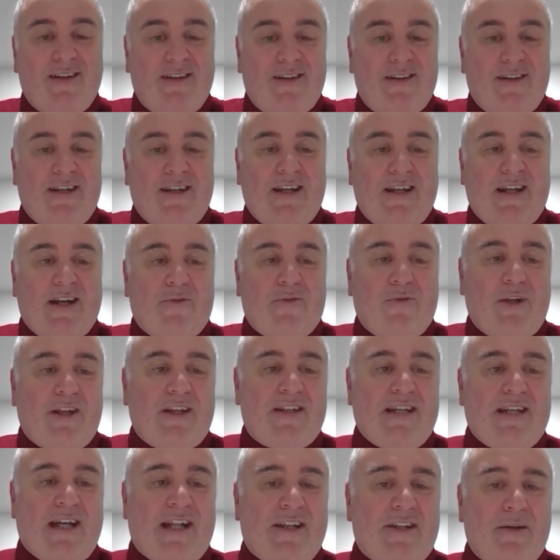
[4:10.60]
You know, really
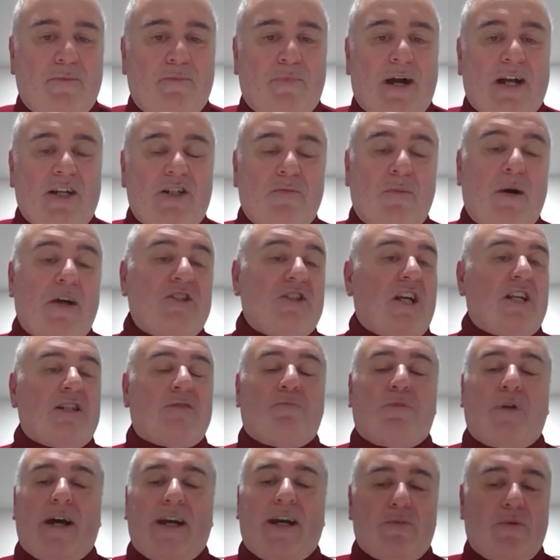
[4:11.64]
talented bunch. Most of those
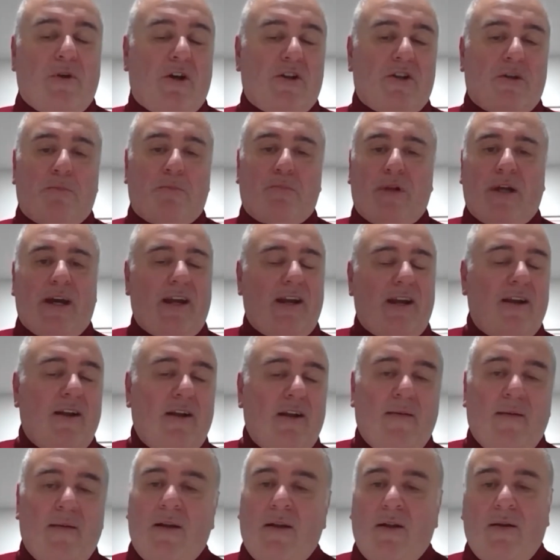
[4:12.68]
players went on to play,
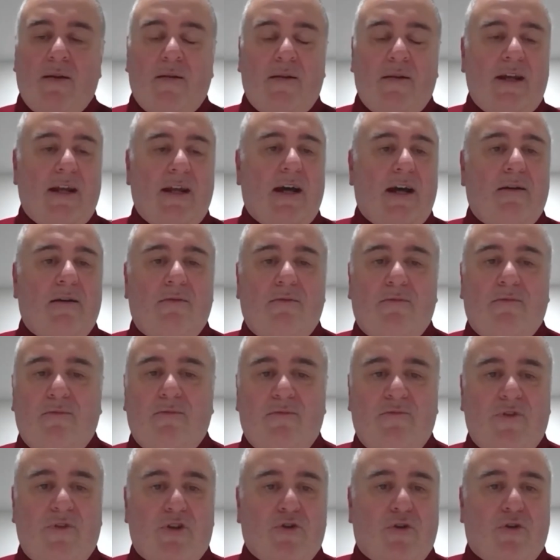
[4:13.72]
you know,
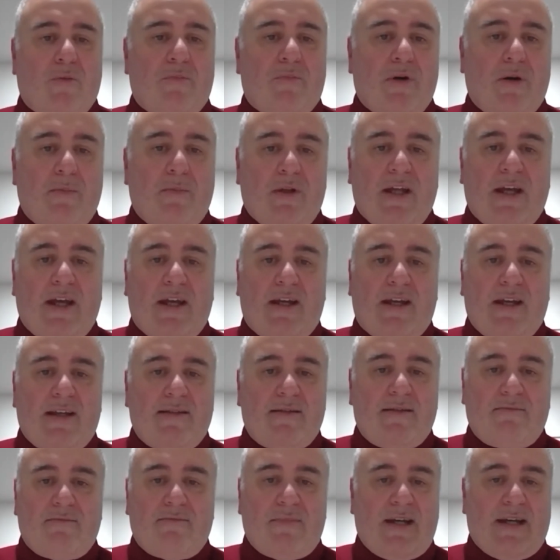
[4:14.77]
Victorian Premier League
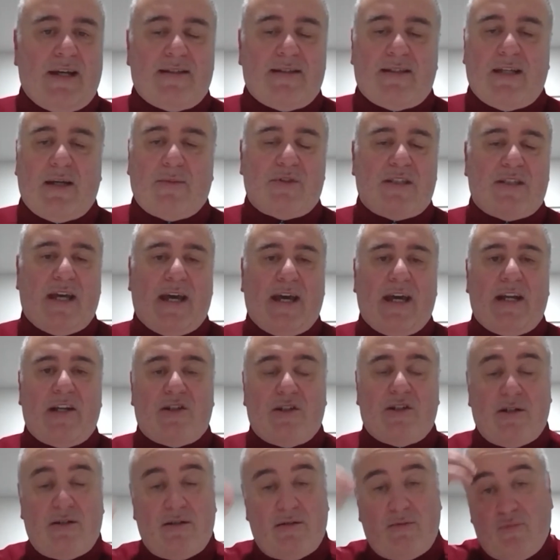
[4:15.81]
at some
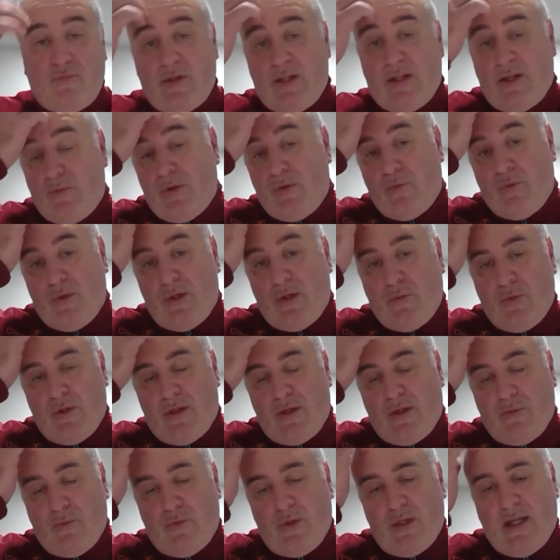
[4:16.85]
stage with
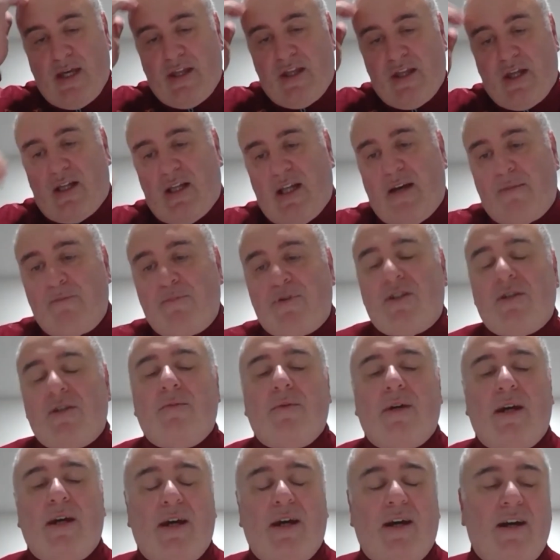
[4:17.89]
other clubs,
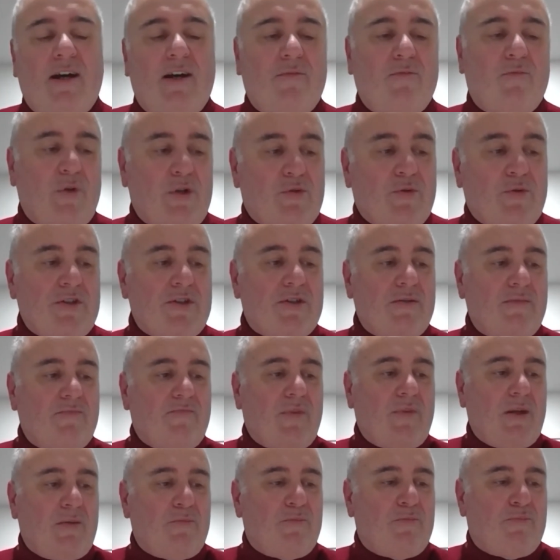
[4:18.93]
which was
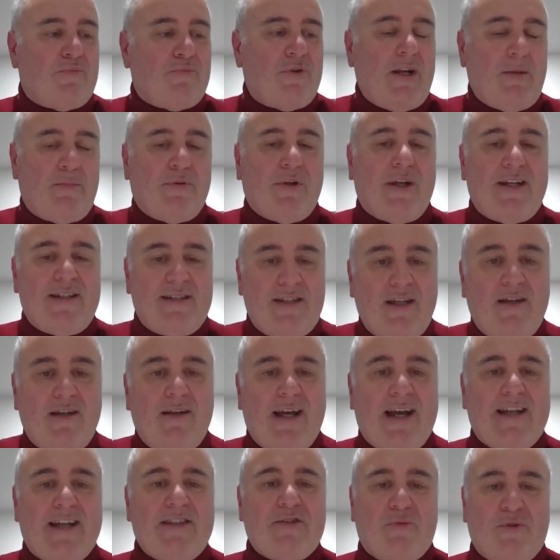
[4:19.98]
pretty pleasing.
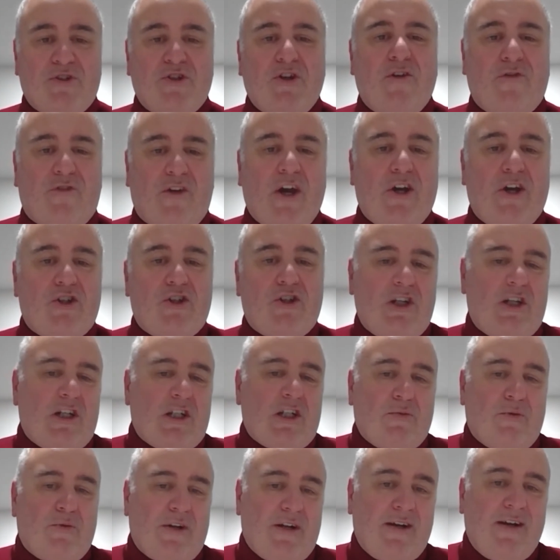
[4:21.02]
As a reserve coach, you
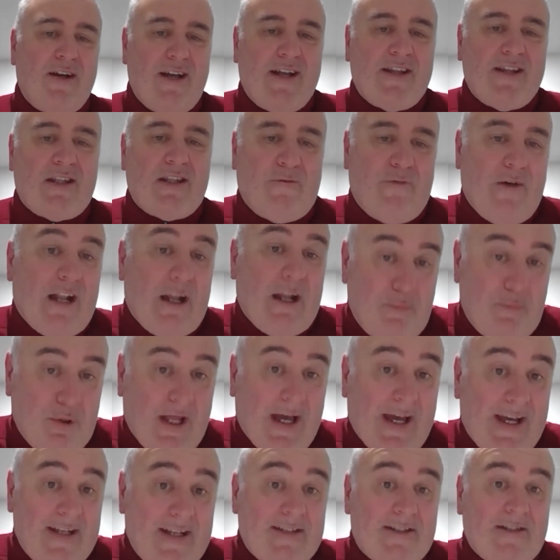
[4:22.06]
just want to develop players.